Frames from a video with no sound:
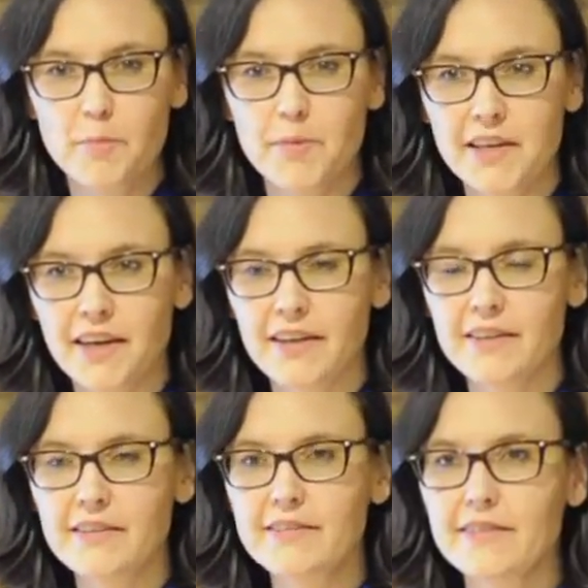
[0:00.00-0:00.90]

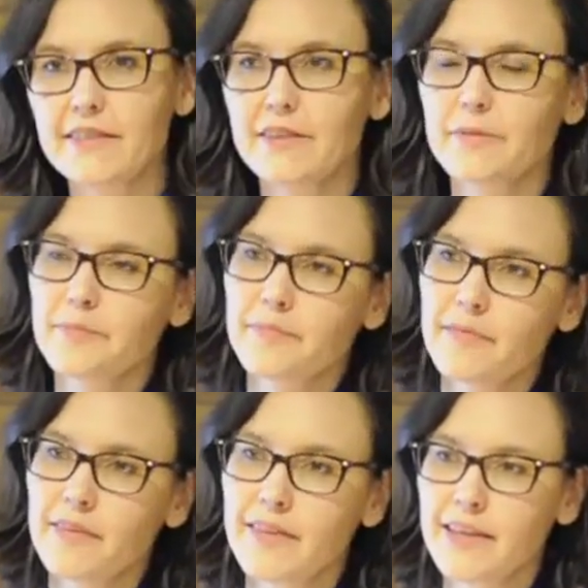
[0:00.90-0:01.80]
Because
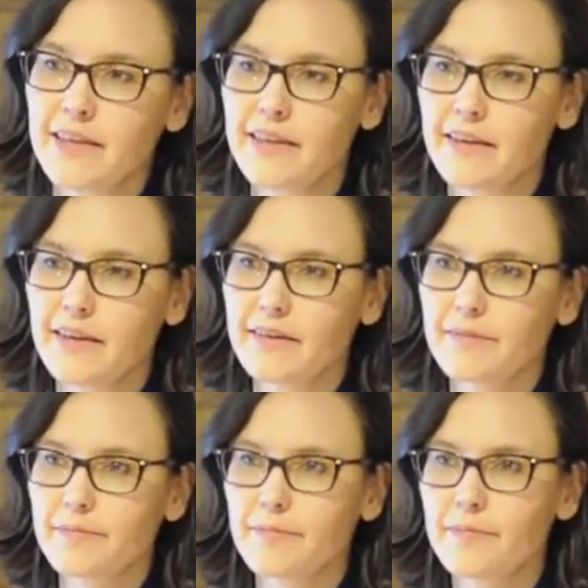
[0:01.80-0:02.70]
the
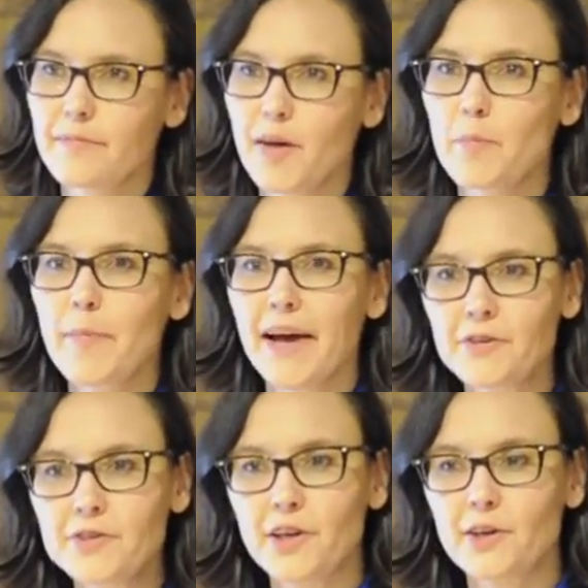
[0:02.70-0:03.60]

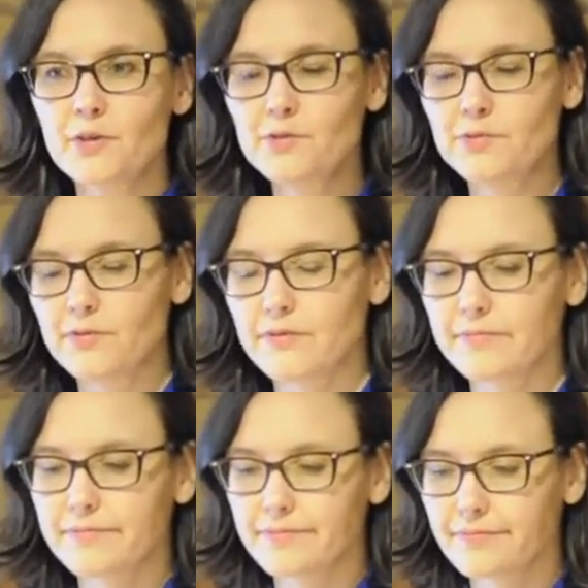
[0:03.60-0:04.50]
amount of
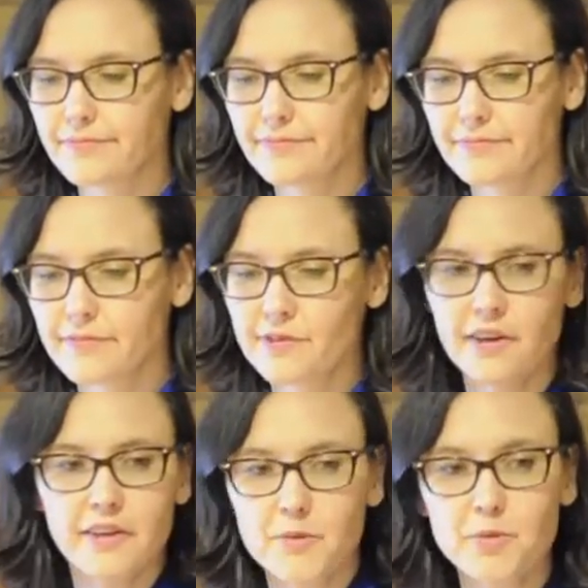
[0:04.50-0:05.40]

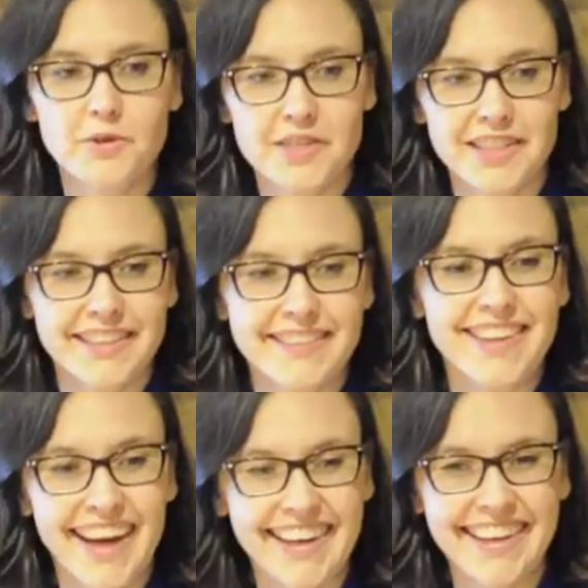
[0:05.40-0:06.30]
solid protein is
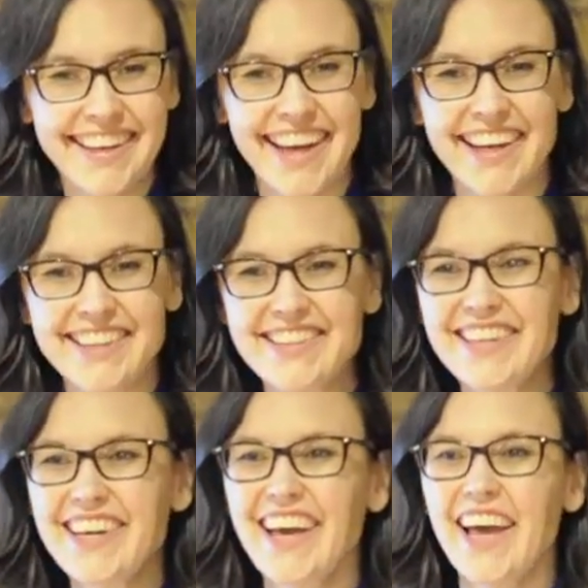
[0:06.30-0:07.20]
lacking, and
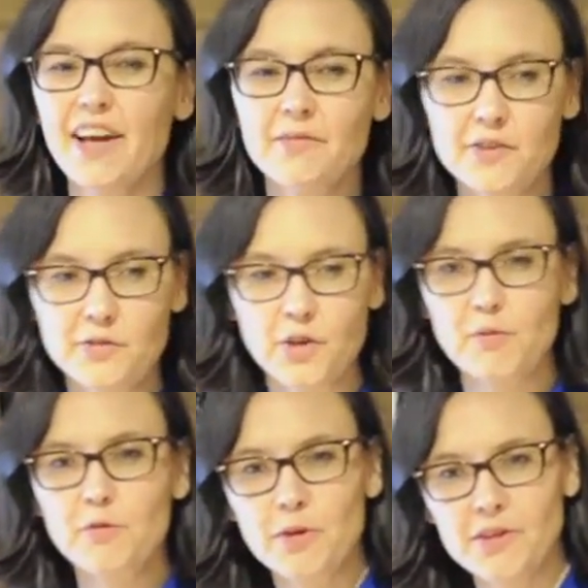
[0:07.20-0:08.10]
every form
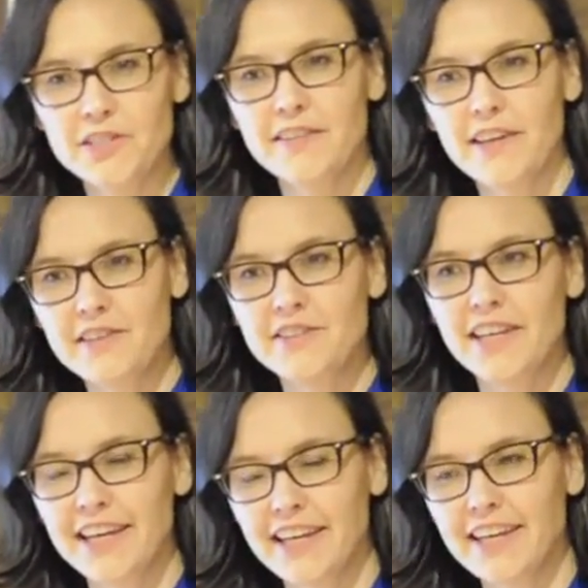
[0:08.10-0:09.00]
of protein that they're
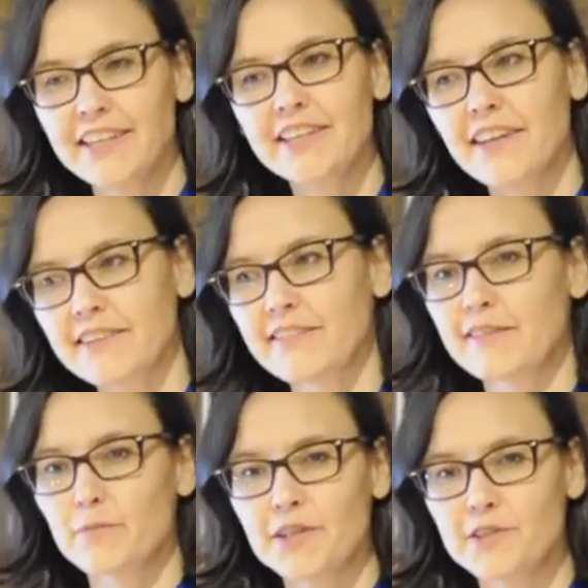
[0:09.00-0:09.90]
taking in, unless it's
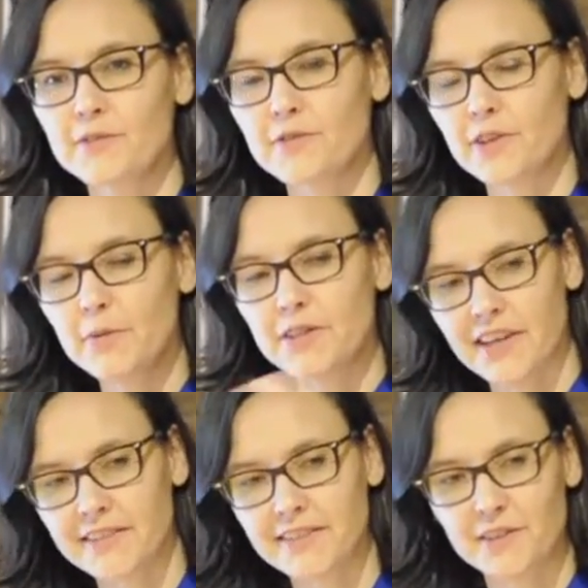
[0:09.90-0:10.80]
a bunch of soy, which
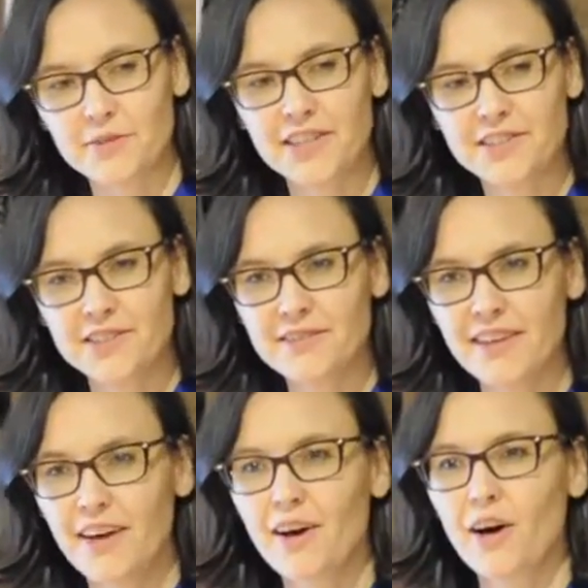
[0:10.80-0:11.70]
has its own issues,
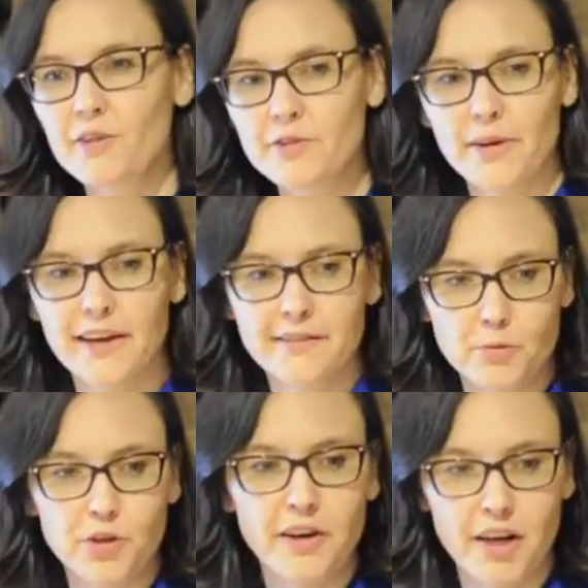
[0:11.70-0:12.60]
also has
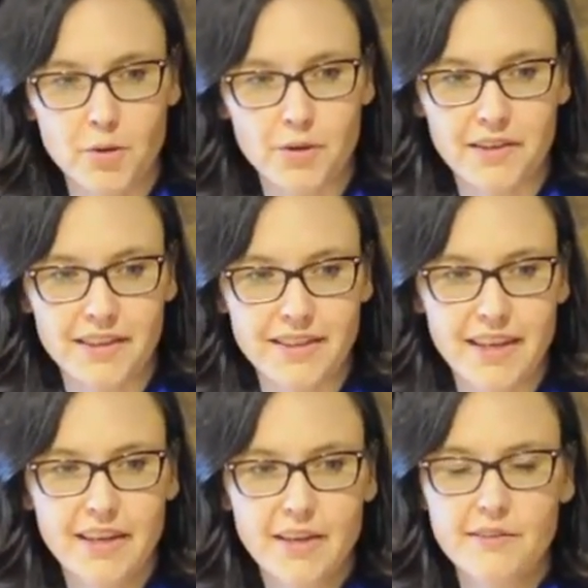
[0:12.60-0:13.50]
more carb with it.
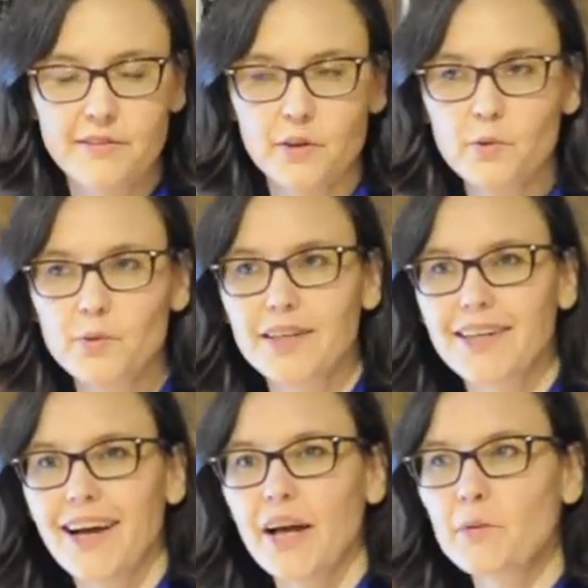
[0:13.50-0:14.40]
So
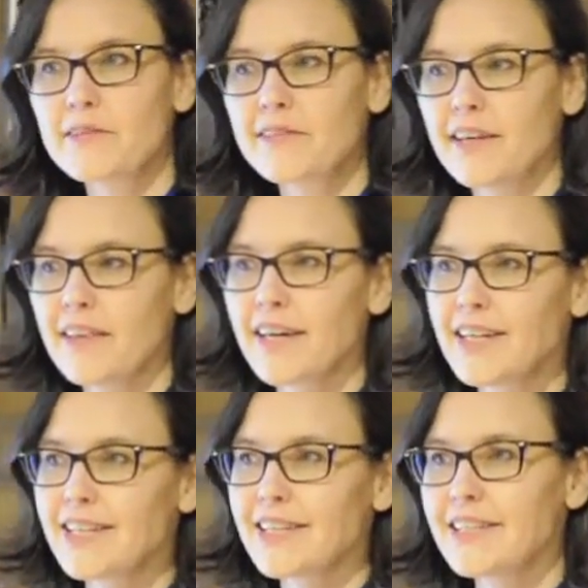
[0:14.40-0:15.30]
I would say
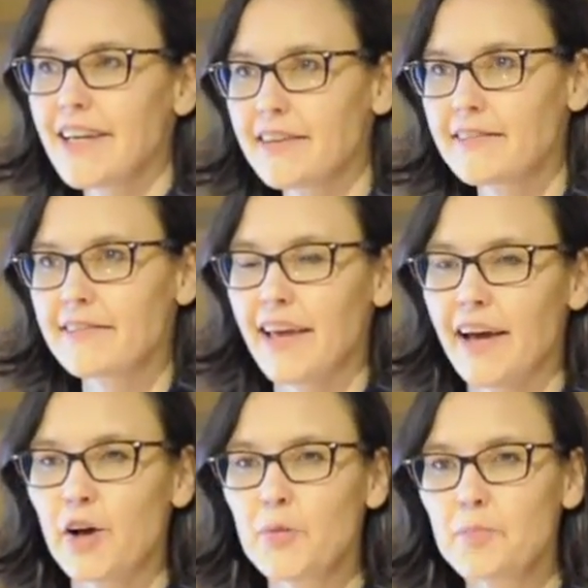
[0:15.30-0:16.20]
that yes,
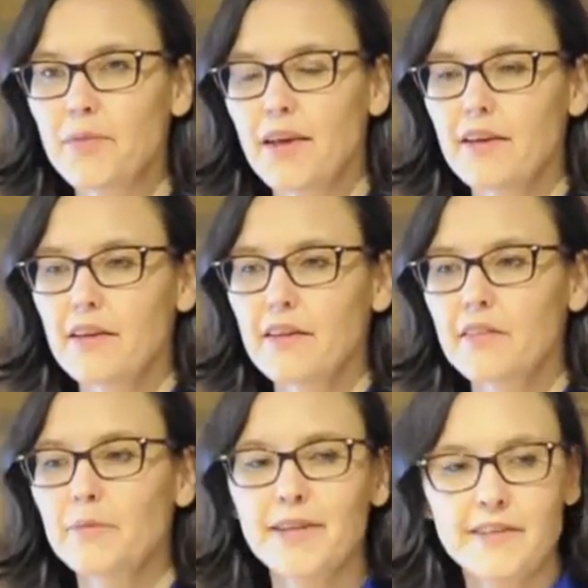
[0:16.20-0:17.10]

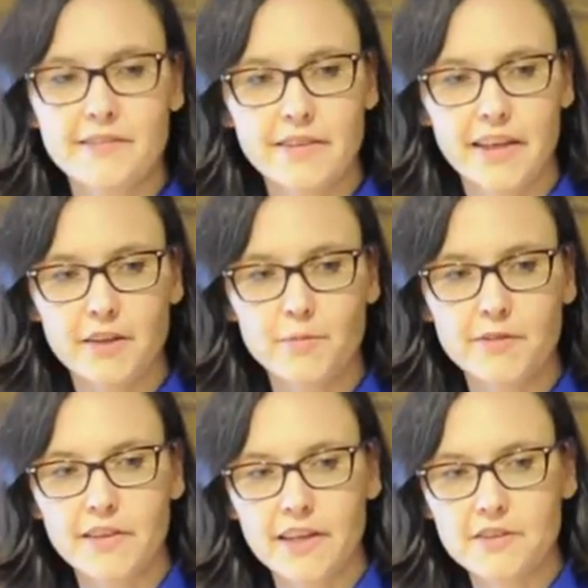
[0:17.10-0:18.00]
the beans and legumes
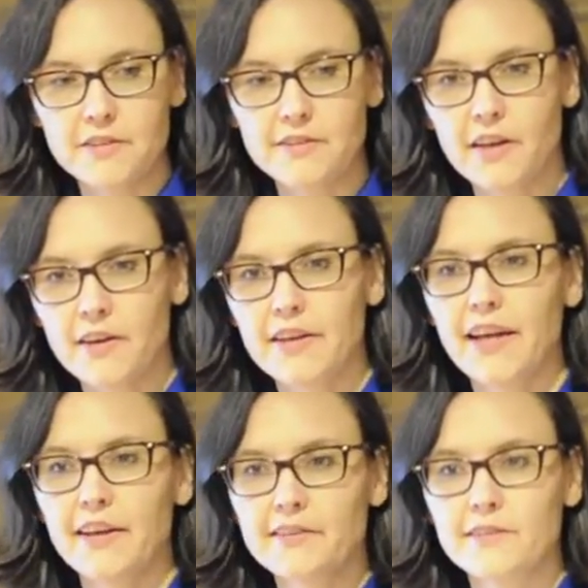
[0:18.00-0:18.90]
and lentils are an
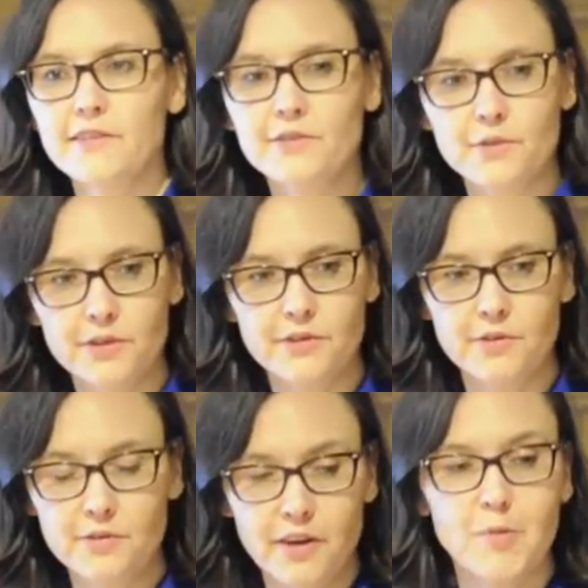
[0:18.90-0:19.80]
excellent source
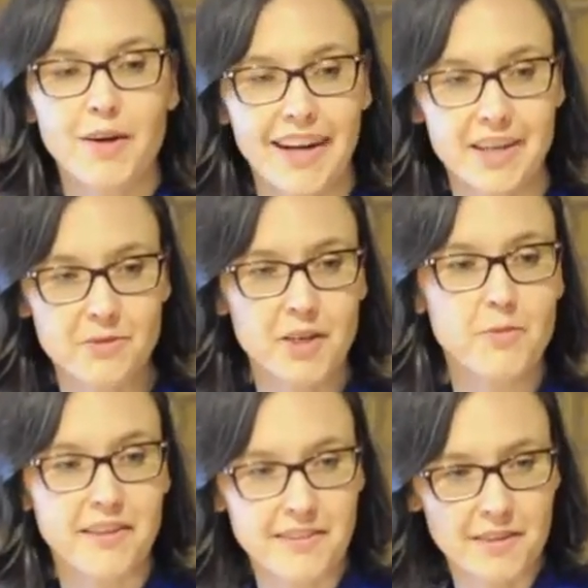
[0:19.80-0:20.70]
of carbohydrate
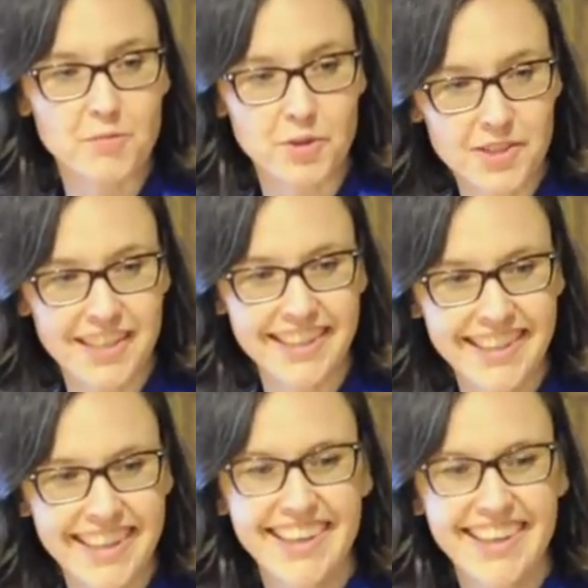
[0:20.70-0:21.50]
rather than protein.